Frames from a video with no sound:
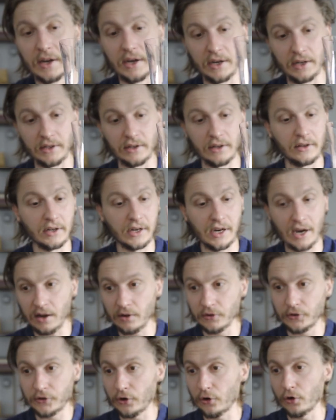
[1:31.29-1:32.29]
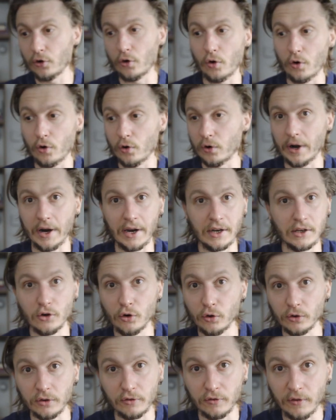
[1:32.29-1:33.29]
in the decanter or any
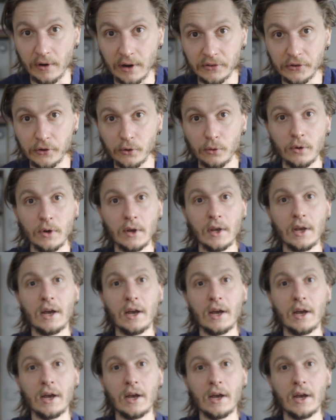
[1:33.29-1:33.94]
other vessel